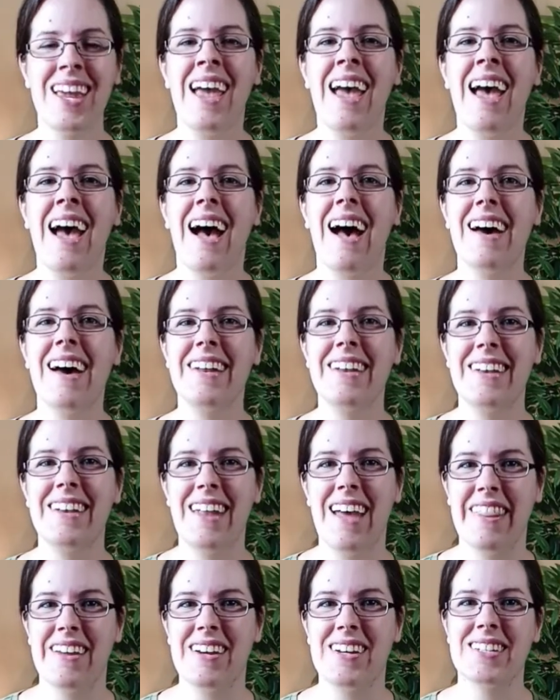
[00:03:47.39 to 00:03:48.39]

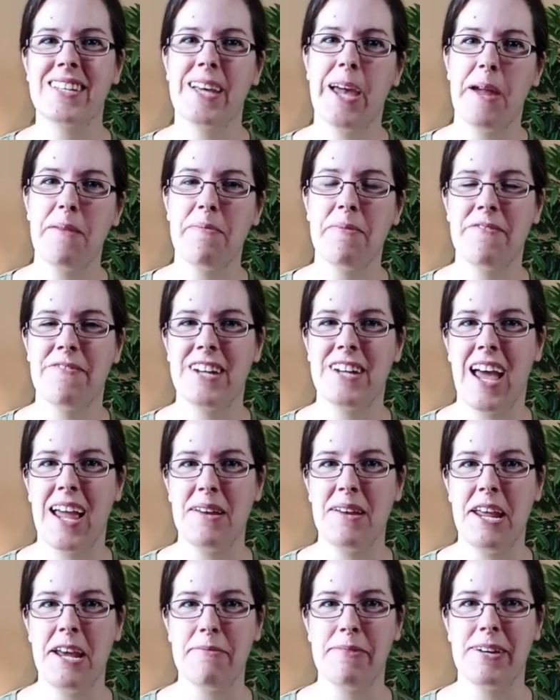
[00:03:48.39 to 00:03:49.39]
Another type of
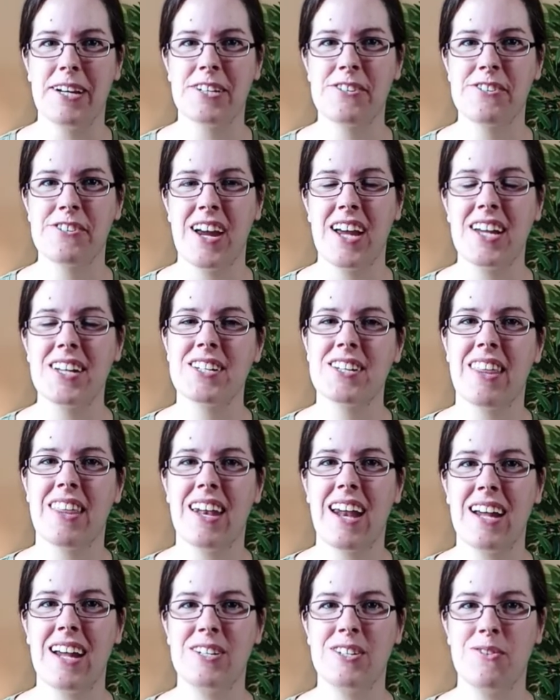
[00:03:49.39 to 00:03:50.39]
dynamic stretch that
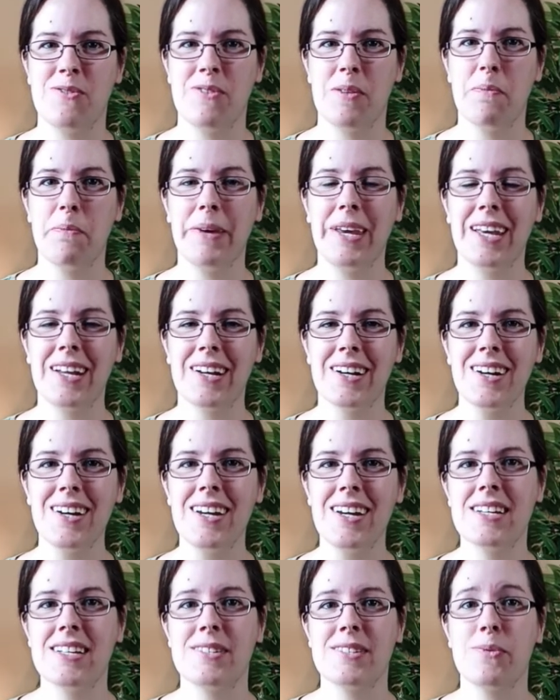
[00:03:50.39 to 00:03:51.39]
I do with Peter
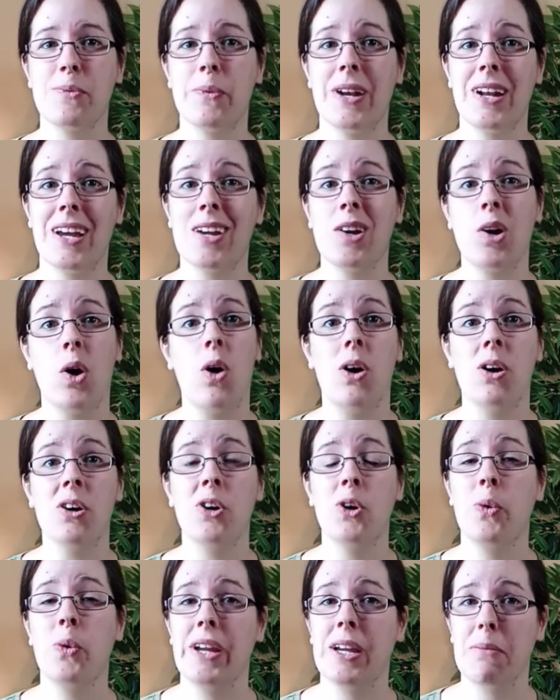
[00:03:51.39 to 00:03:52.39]
is what I call
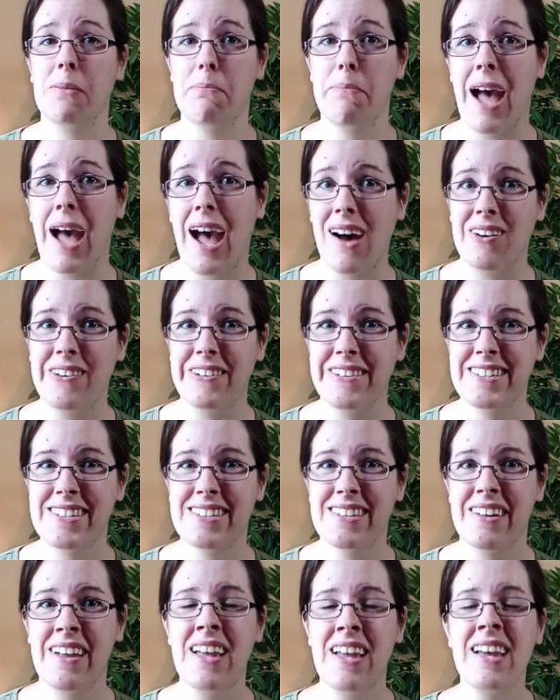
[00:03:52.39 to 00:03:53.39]
quick
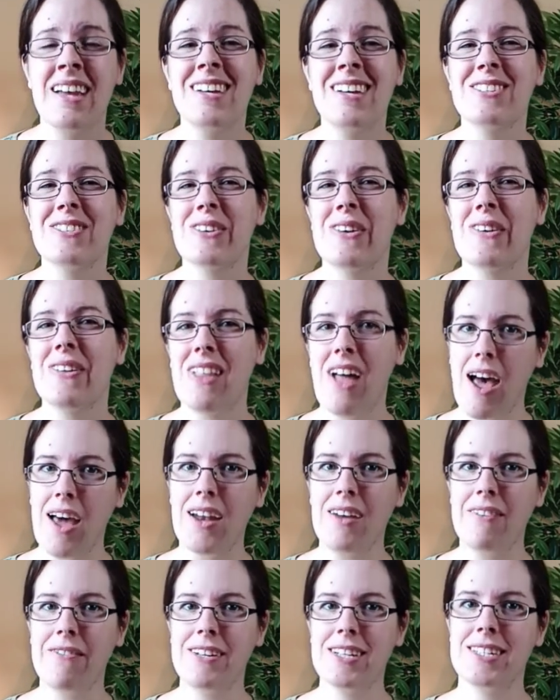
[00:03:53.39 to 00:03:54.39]
bows. So a lot
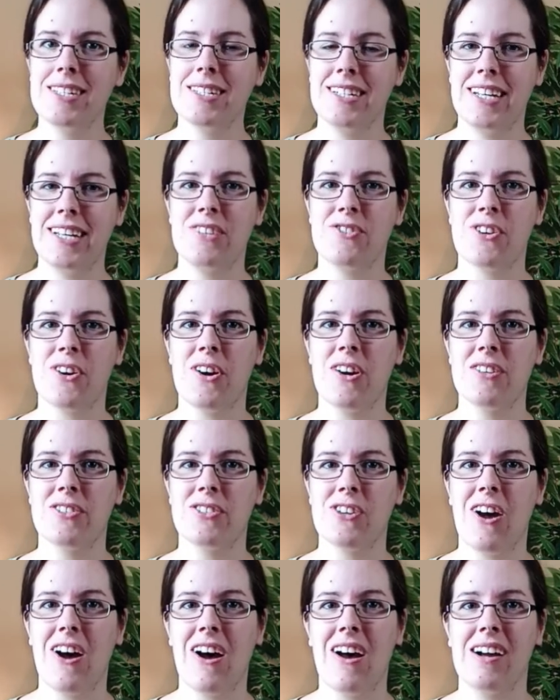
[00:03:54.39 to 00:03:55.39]
of us teach our
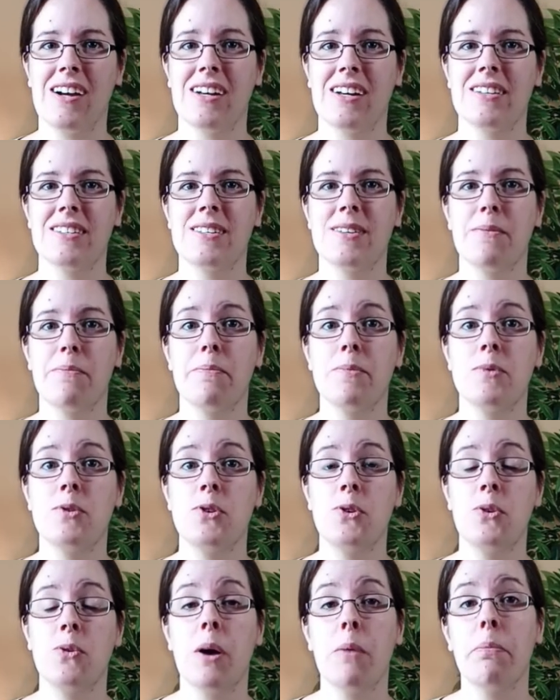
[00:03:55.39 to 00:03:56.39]
dog to
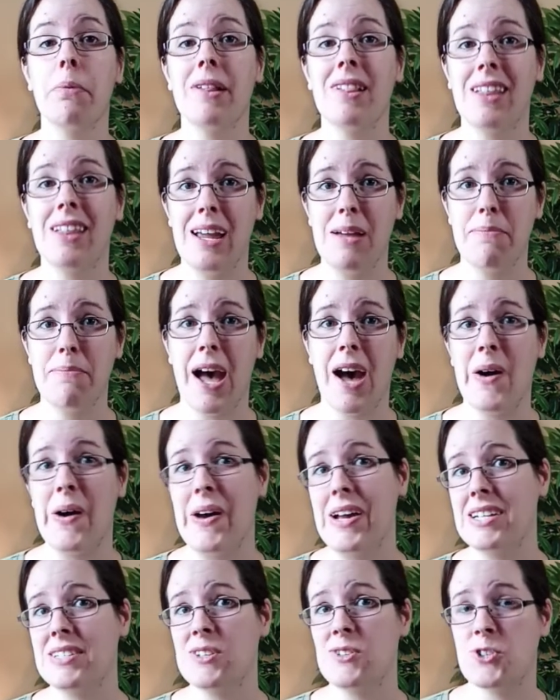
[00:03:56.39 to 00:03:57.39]
do a play bow
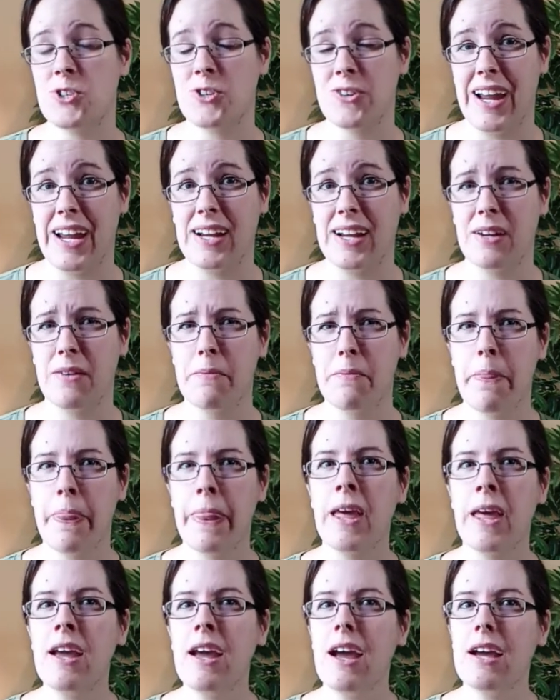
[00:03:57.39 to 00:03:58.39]
as a trick.
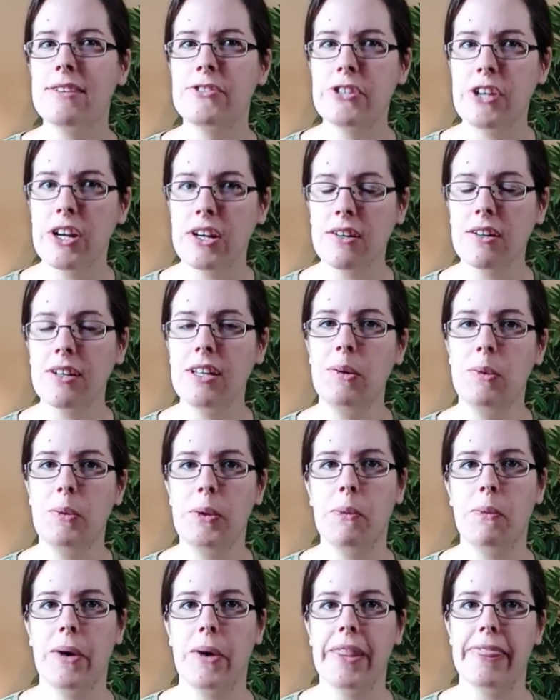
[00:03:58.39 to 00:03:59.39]
Generally, we
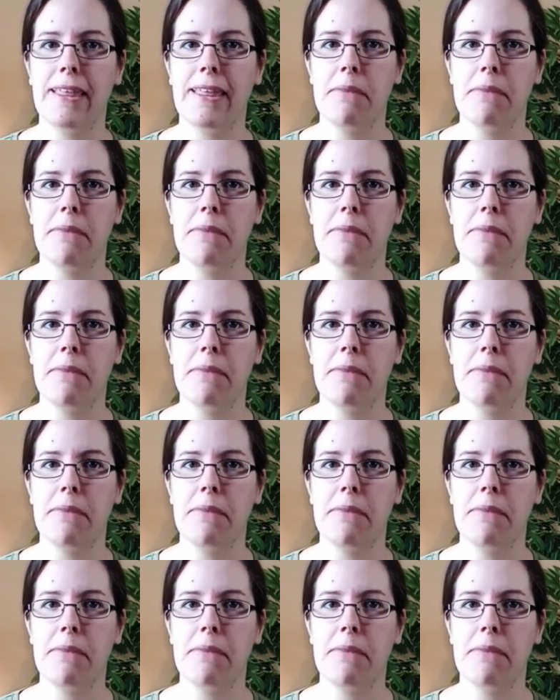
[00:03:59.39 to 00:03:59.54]
want them to